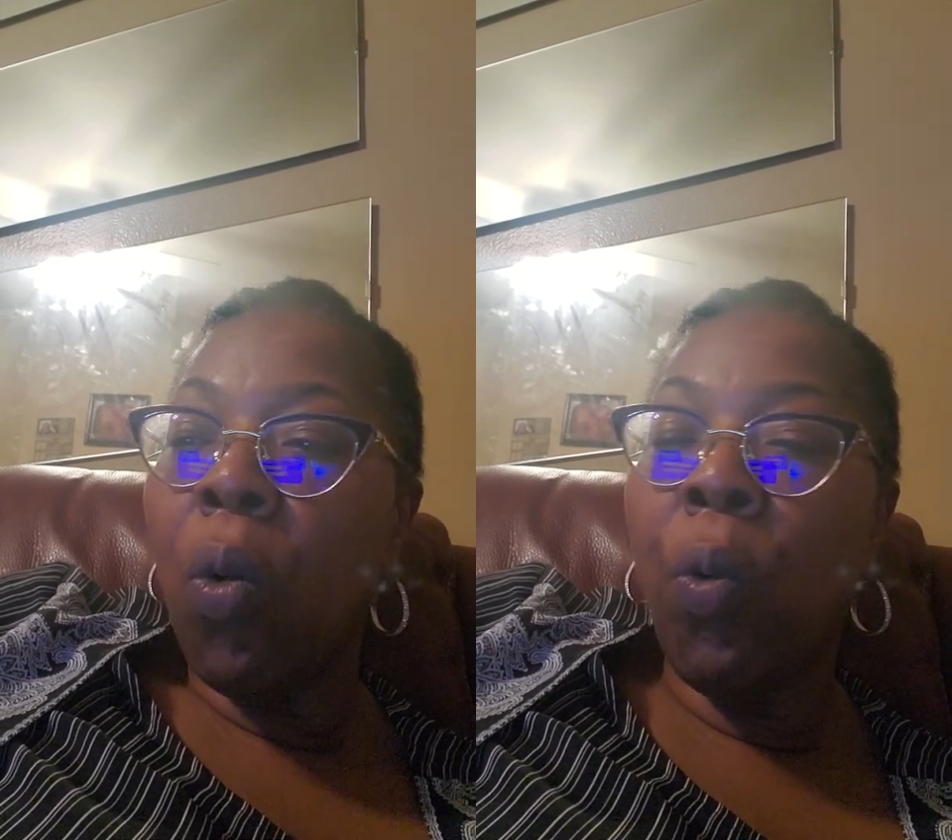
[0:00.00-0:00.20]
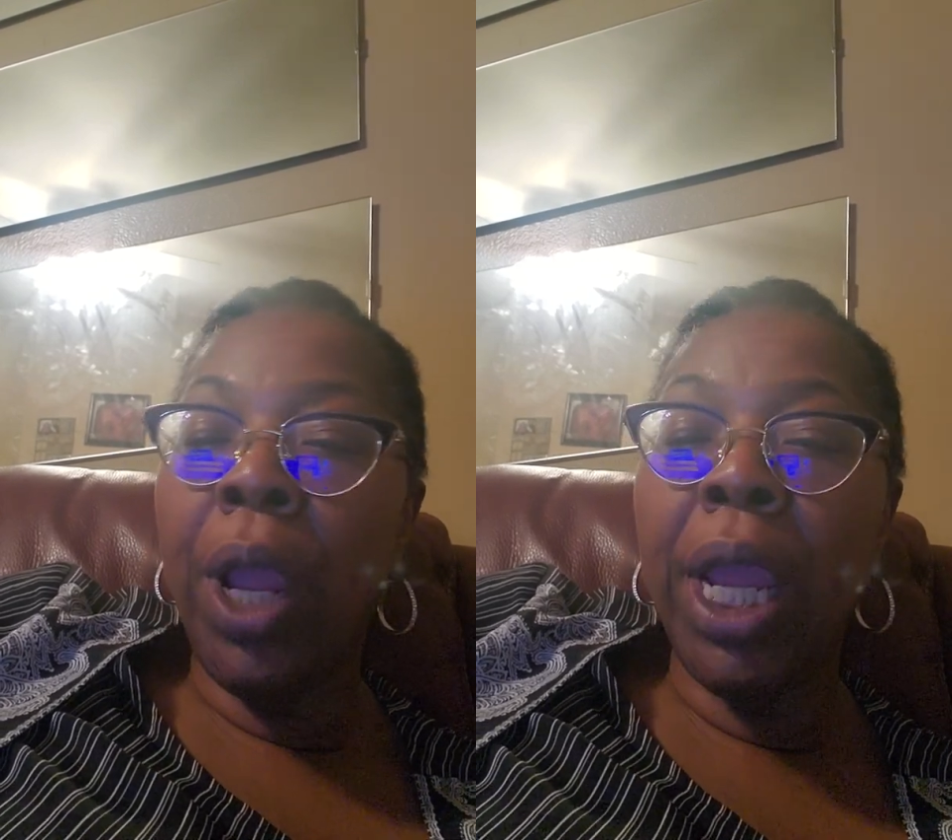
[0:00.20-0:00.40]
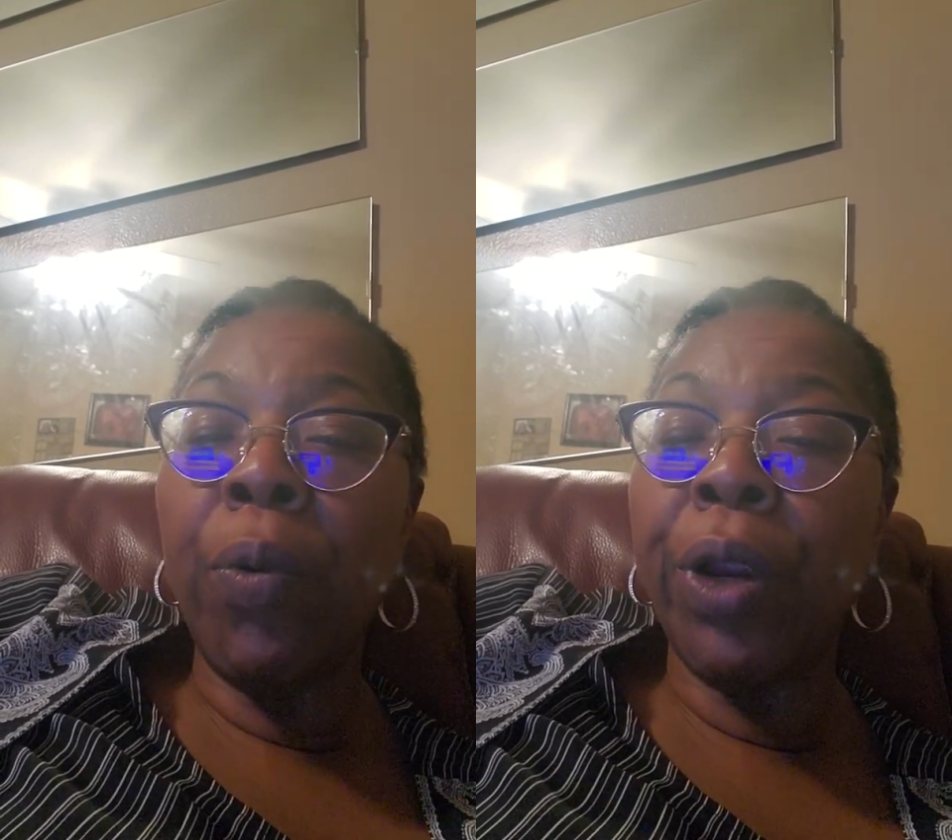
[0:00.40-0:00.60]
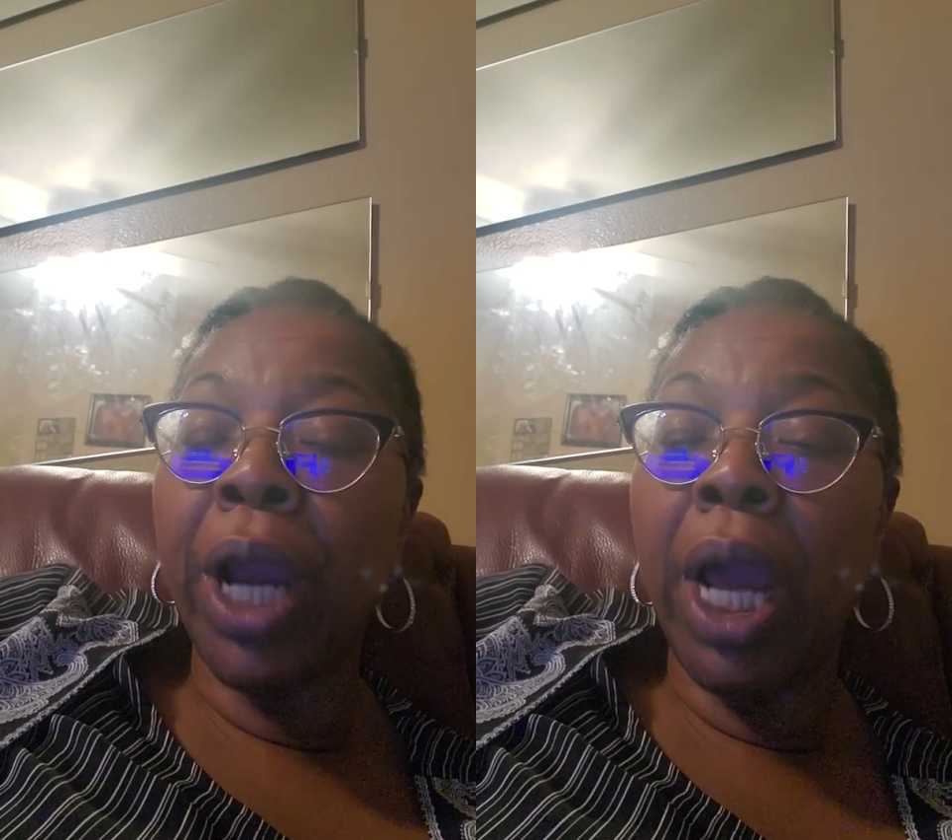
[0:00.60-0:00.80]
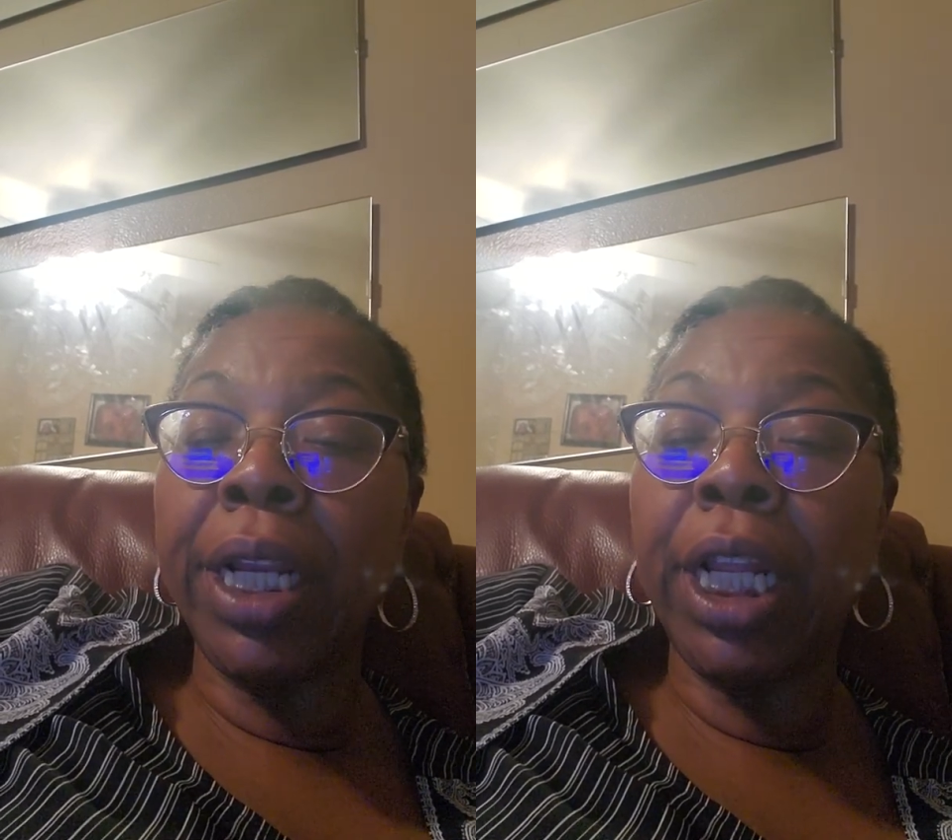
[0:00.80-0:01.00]
We were
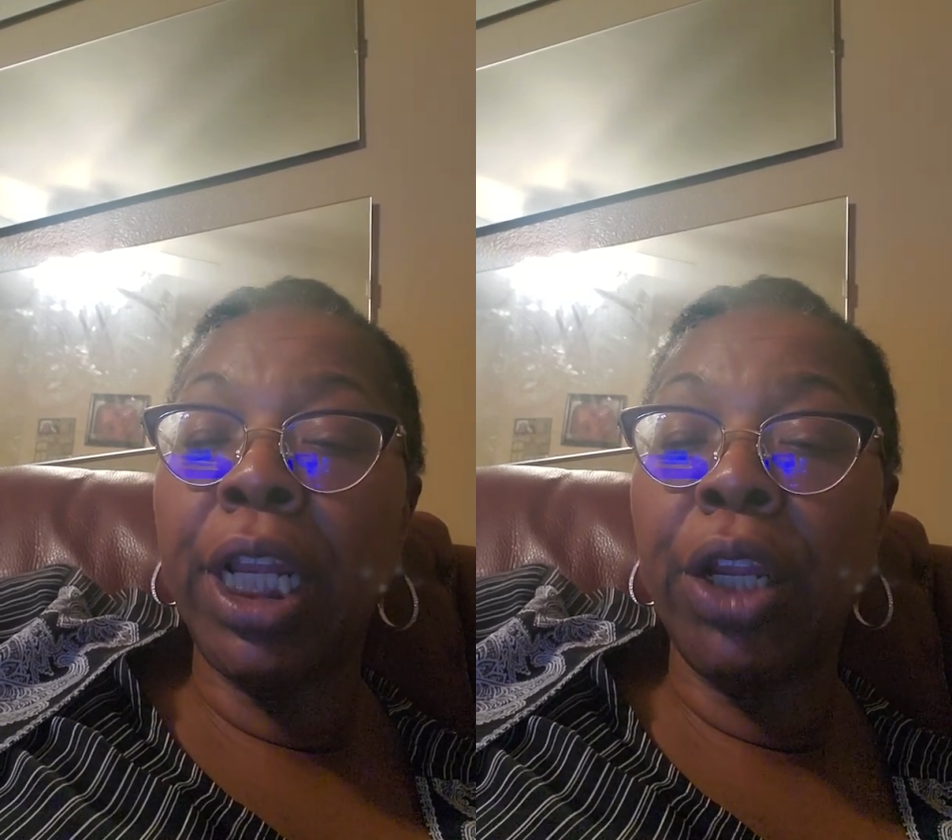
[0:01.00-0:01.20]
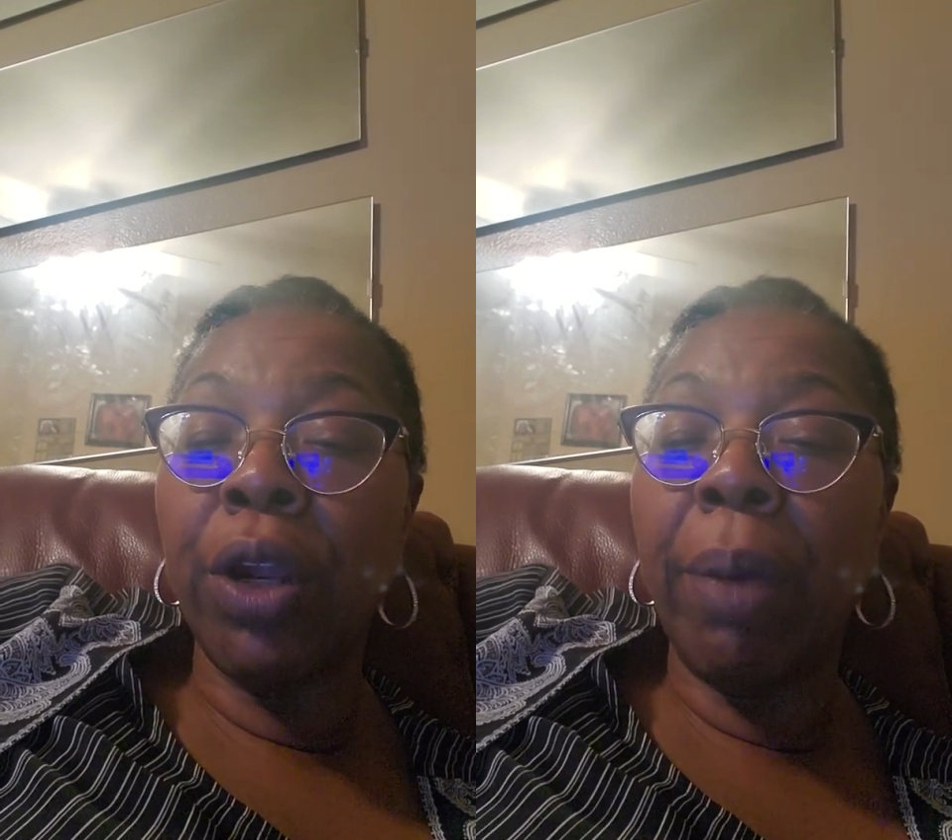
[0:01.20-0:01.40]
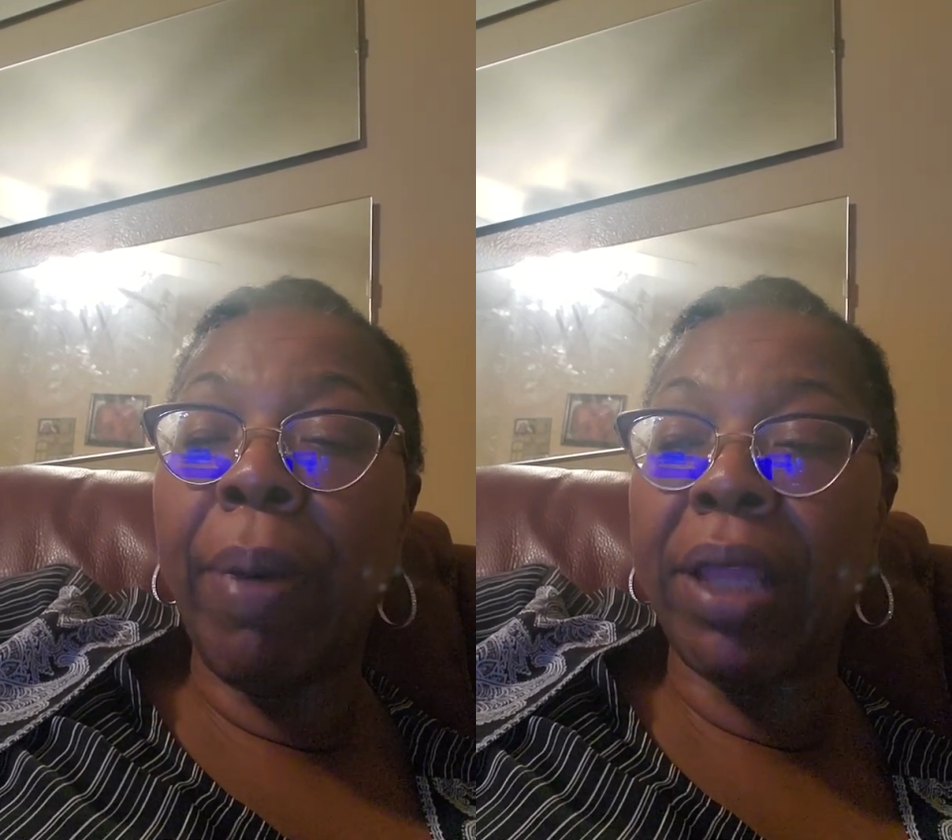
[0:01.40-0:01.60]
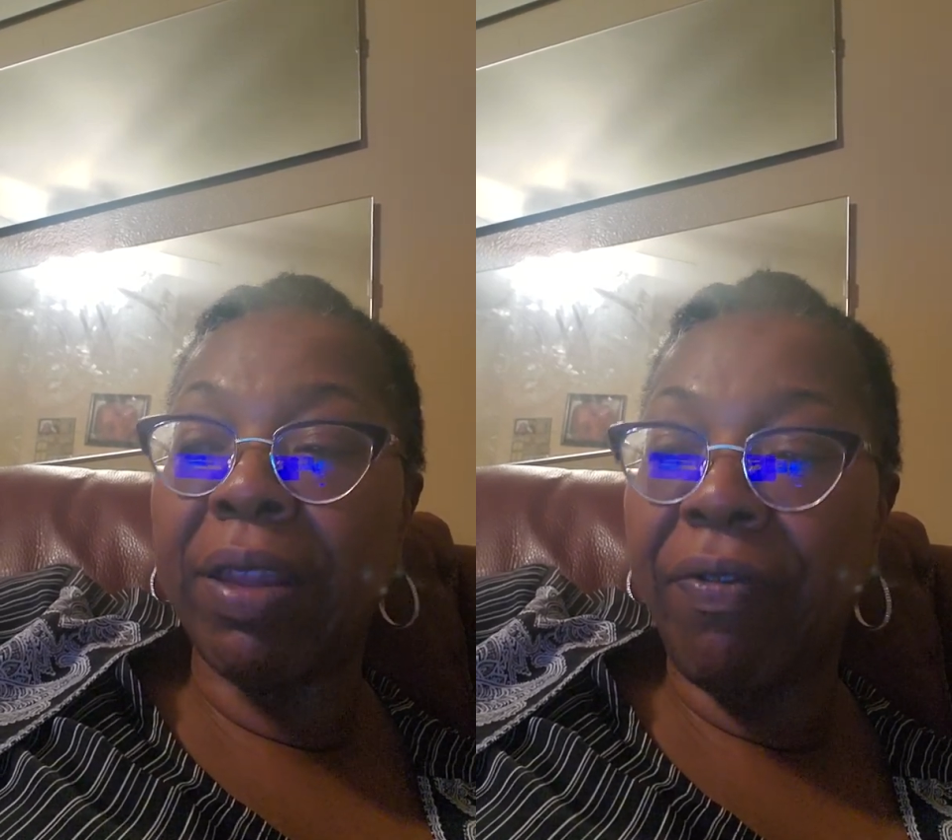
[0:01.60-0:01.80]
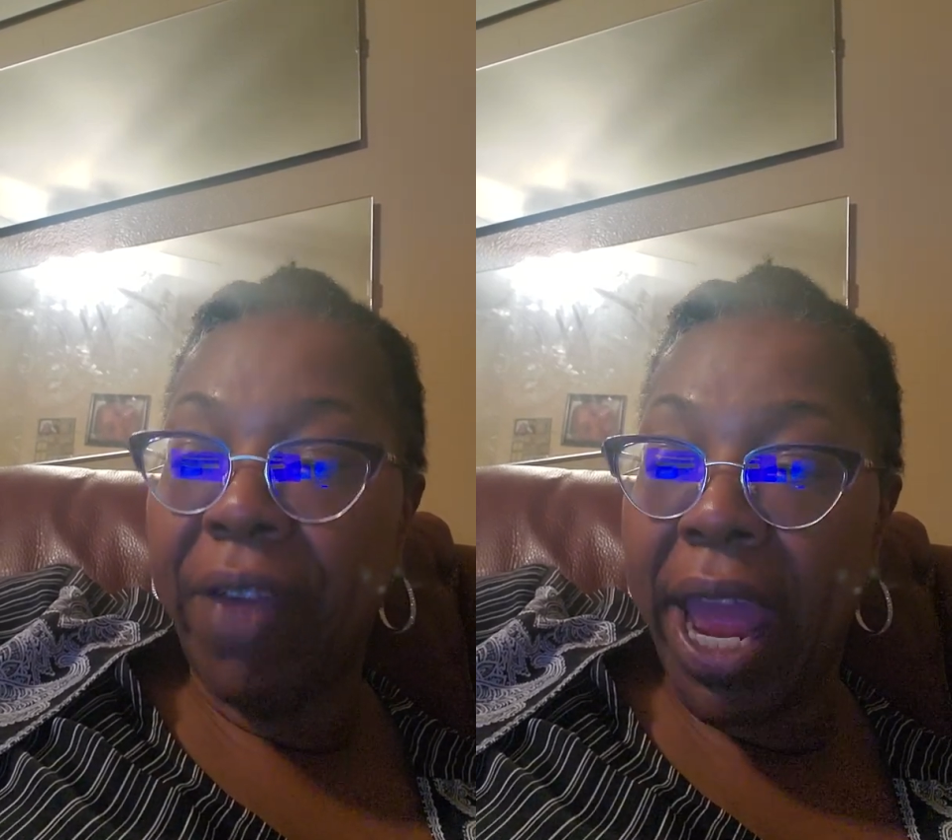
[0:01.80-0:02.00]
unclear about
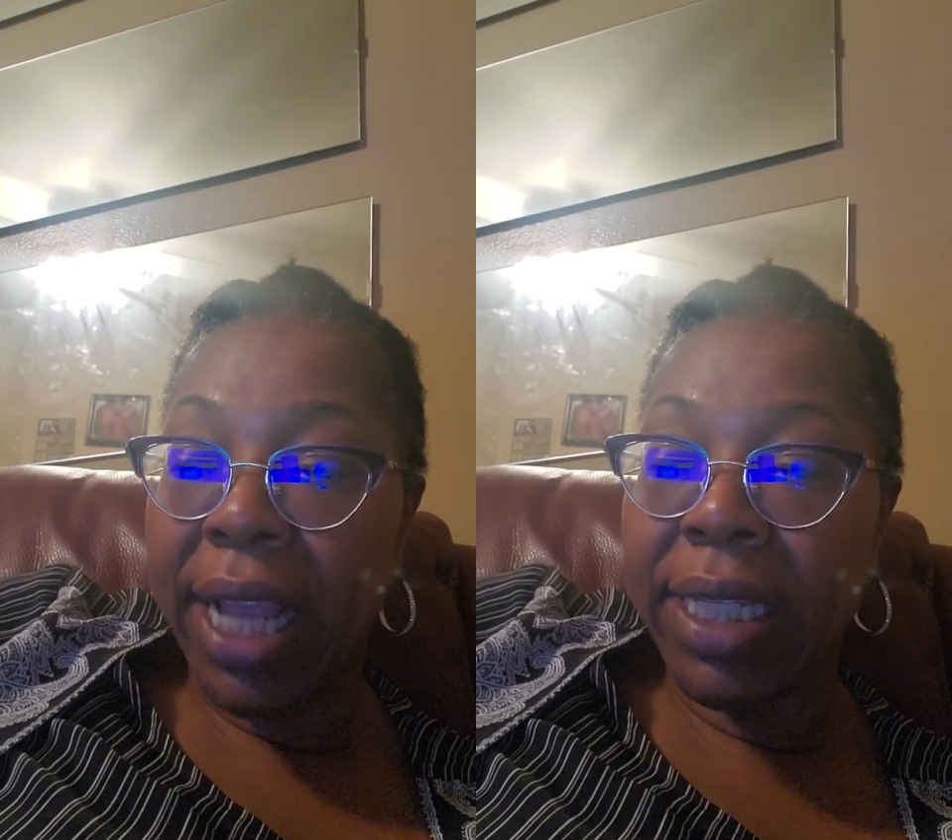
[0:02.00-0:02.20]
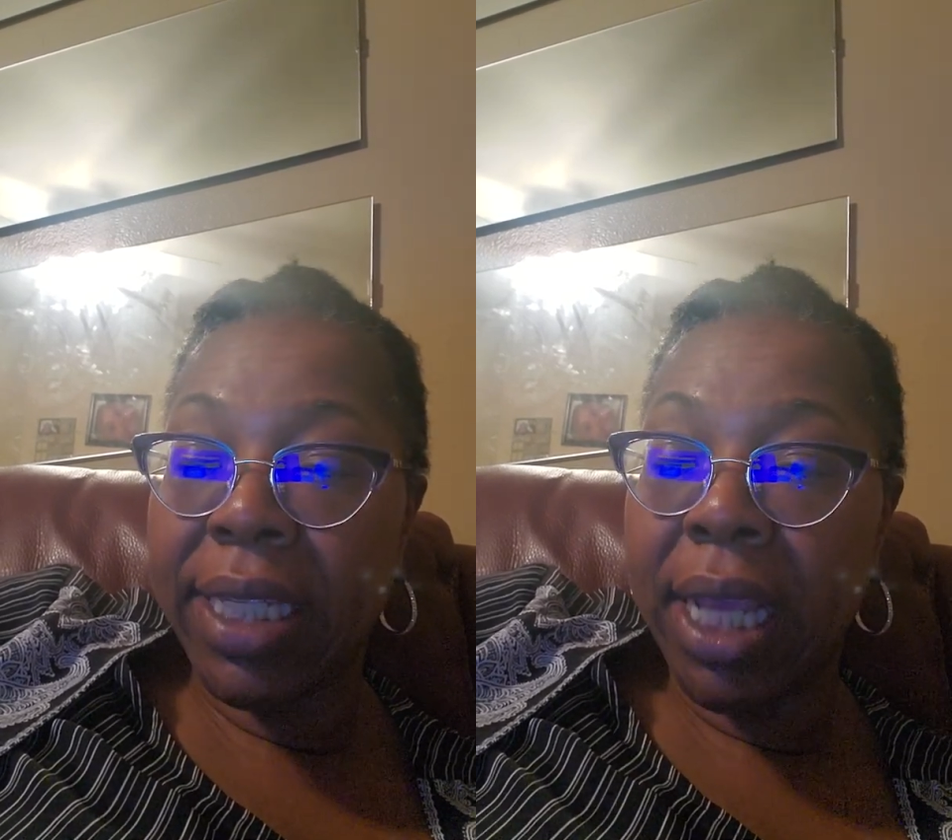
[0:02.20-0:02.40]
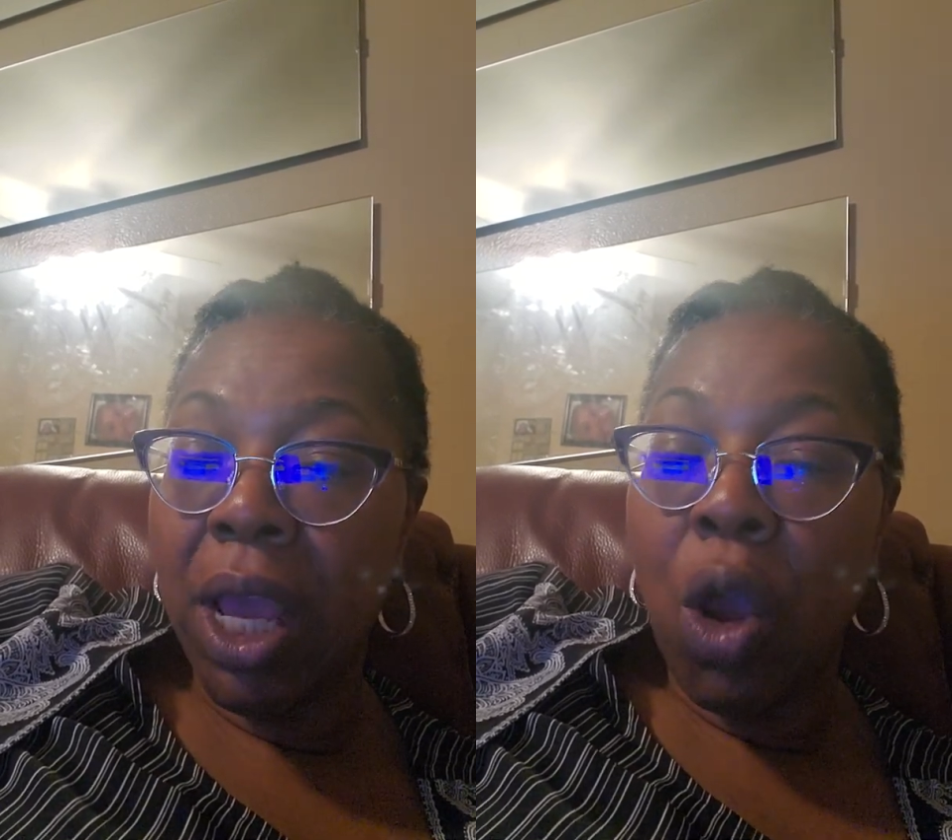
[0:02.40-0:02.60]
the facts.